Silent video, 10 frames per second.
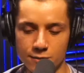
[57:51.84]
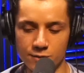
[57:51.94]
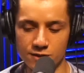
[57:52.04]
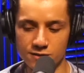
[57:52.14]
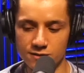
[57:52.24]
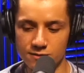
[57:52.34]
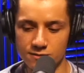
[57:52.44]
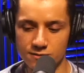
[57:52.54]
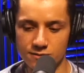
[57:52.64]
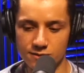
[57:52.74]
does.
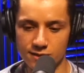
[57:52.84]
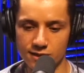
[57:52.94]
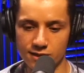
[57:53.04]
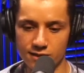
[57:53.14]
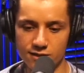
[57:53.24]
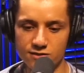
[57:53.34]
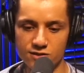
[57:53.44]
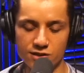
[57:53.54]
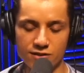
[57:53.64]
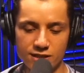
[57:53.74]

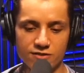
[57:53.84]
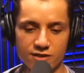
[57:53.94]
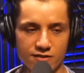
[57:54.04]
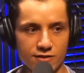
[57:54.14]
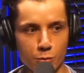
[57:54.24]
He's a very fit